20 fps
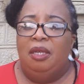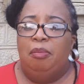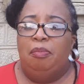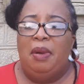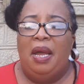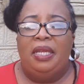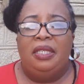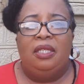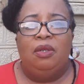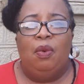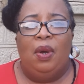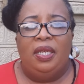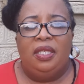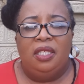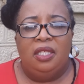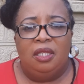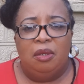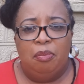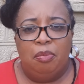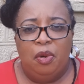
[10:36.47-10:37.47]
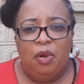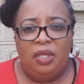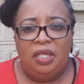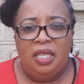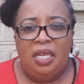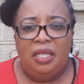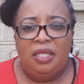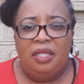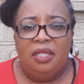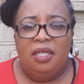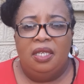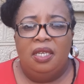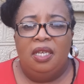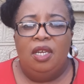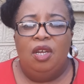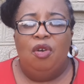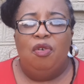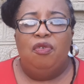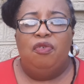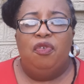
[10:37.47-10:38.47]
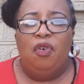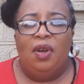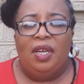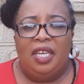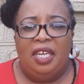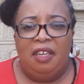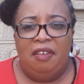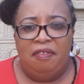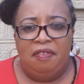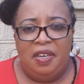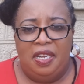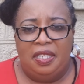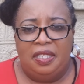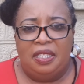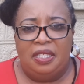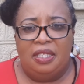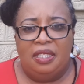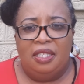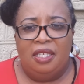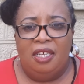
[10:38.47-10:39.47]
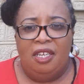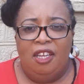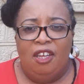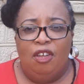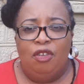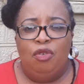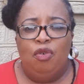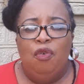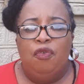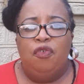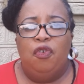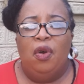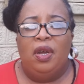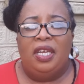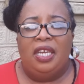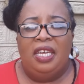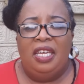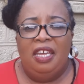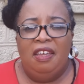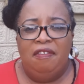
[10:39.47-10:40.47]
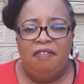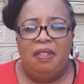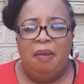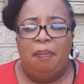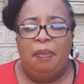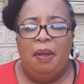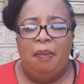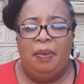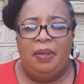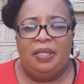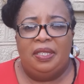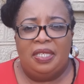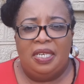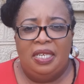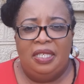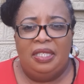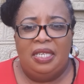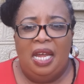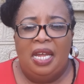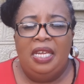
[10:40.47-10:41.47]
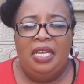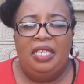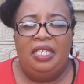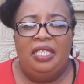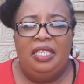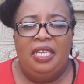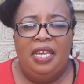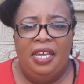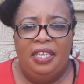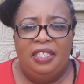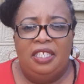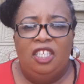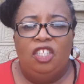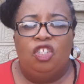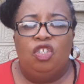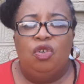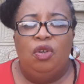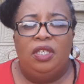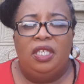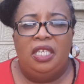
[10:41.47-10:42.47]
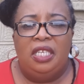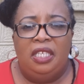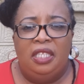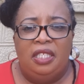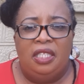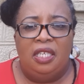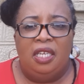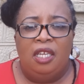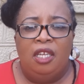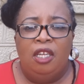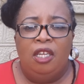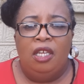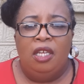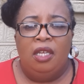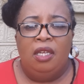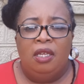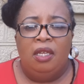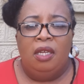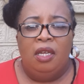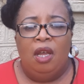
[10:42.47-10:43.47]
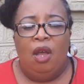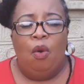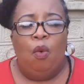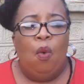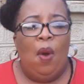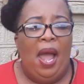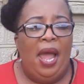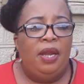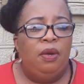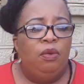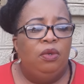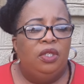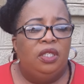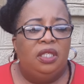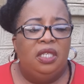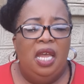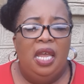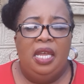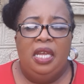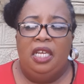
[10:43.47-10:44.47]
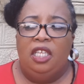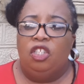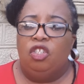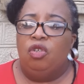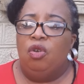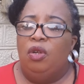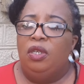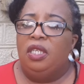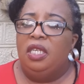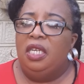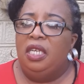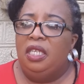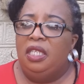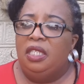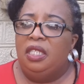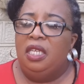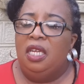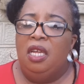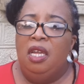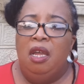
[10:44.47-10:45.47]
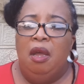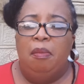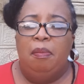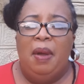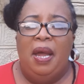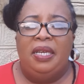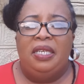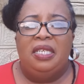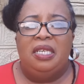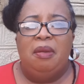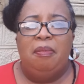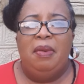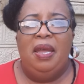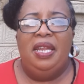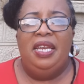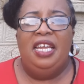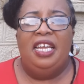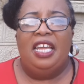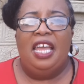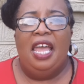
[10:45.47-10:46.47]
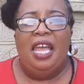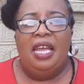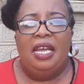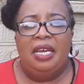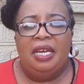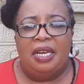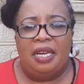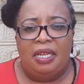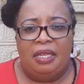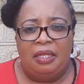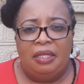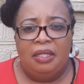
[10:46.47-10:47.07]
but what is important? Forgiveness. You forgive the perpetrator. Yes, it's not easy. One will say it's not easy, but remaining angry